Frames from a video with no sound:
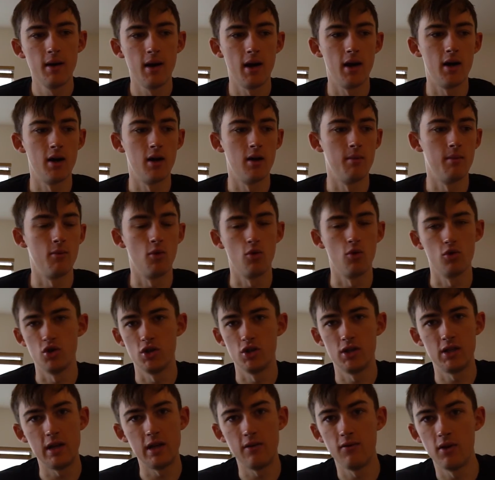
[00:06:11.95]
or
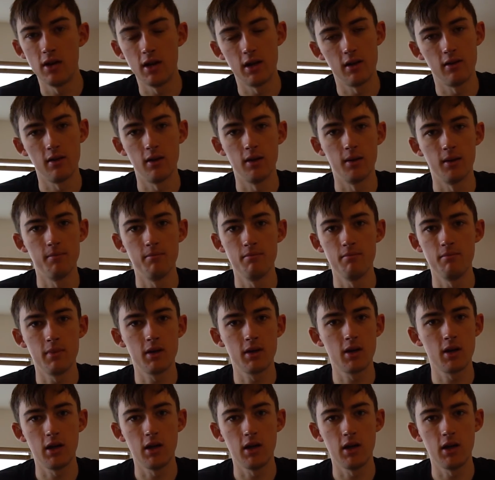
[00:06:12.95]
just even in the,